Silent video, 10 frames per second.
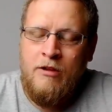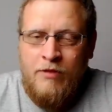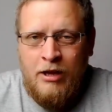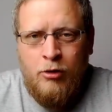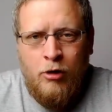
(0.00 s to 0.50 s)
You've
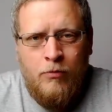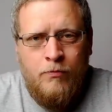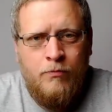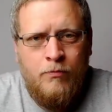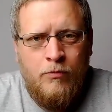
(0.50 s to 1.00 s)
then
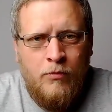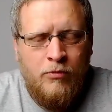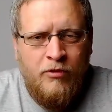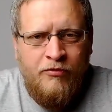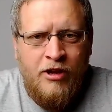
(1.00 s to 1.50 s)
got
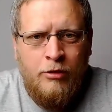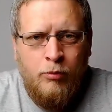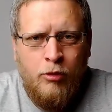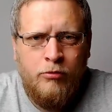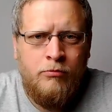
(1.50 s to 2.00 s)
the fifth
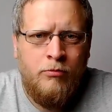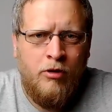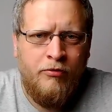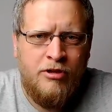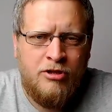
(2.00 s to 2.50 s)
one
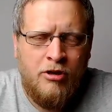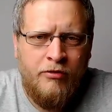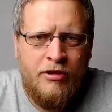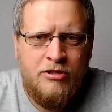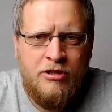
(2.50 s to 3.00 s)
of this kind
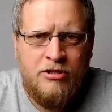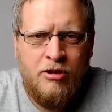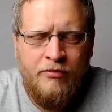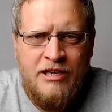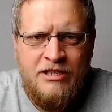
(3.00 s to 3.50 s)
of this
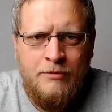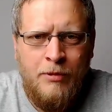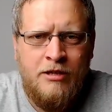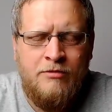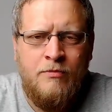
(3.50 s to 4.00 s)
kind of easy
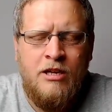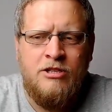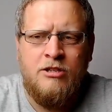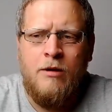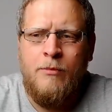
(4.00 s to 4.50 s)
bit
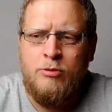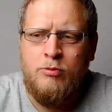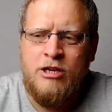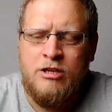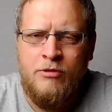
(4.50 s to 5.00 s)
is
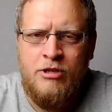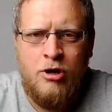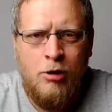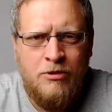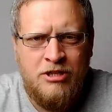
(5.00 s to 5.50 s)
where someone is
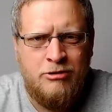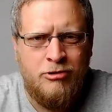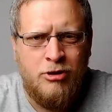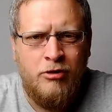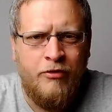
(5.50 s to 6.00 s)
homeless as a
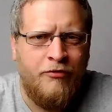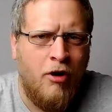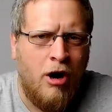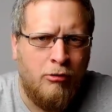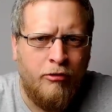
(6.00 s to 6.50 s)
result of a
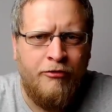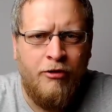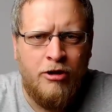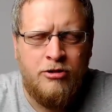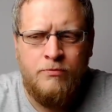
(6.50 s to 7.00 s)
fire or a
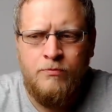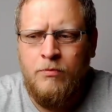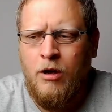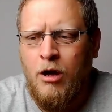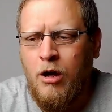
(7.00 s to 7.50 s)
flood.
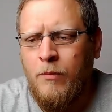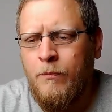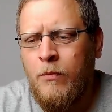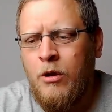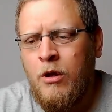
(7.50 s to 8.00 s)

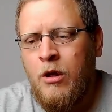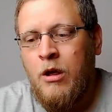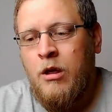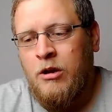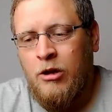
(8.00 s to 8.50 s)

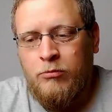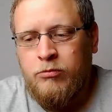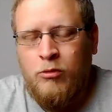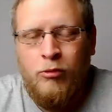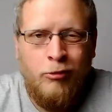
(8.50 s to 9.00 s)
You know,
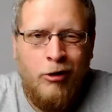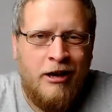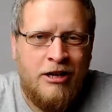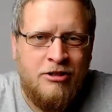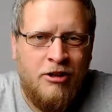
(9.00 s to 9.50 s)
or I
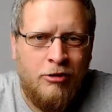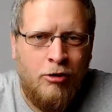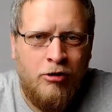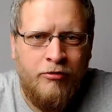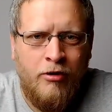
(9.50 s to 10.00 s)
guess another
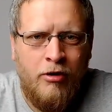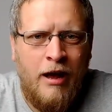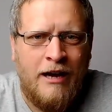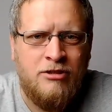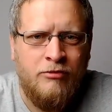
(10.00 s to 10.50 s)
kind of
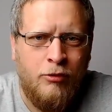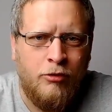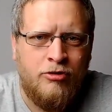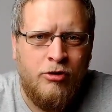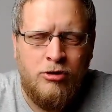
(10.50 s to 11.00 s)
act of
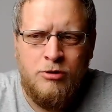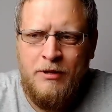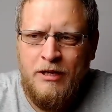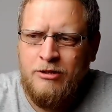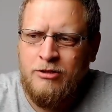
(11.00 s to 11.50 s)
God, so to speak.